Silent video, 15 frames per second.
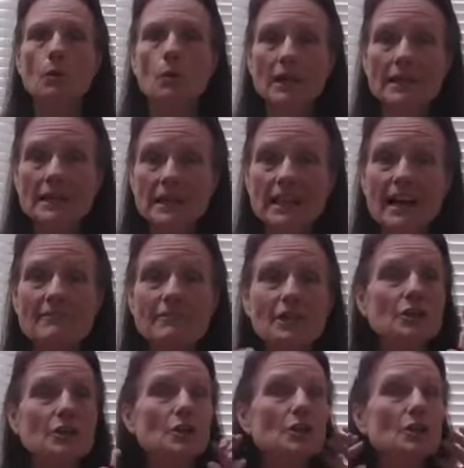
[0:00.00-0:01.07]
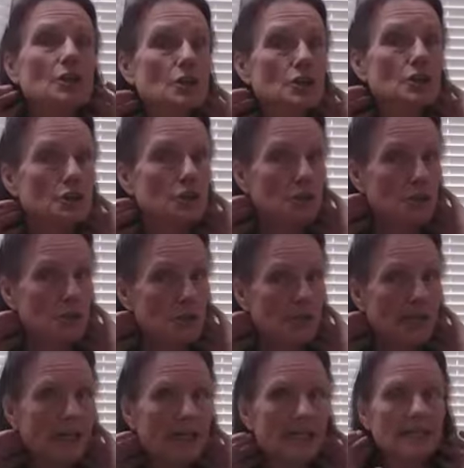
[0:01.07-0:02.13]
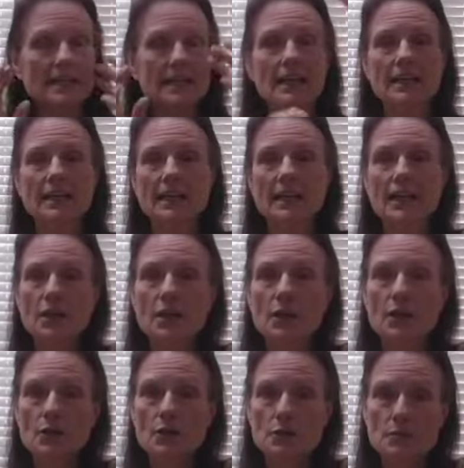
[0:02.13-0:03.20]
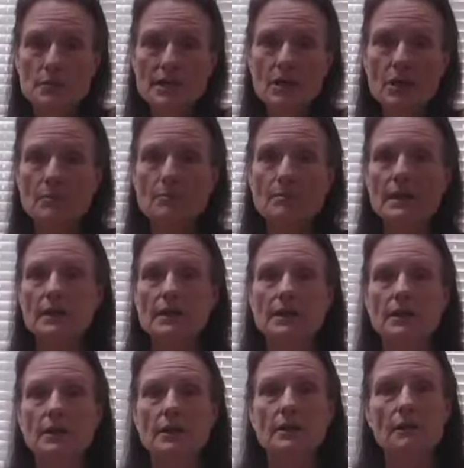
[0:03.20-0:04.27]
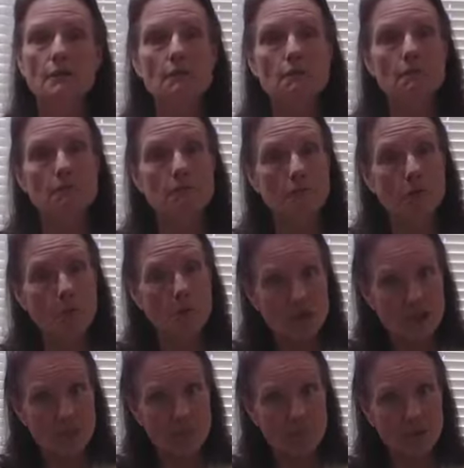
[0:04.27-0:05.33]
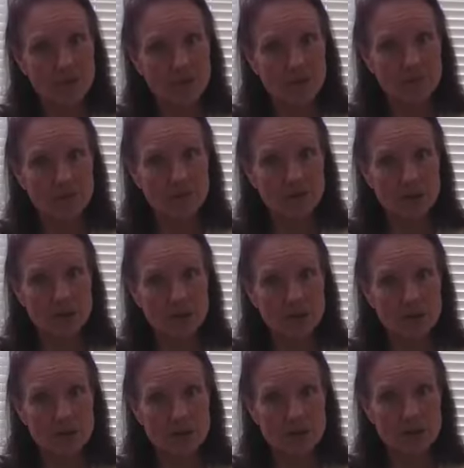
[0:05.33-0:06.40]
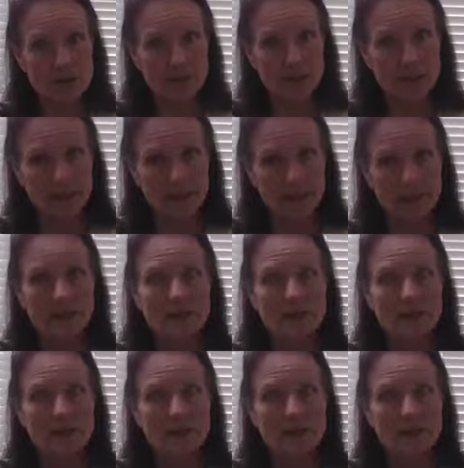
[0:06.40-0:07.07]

1 clavicle, 2 side of the neck, 3 armpit, 4 dumping lymph node at the tummy,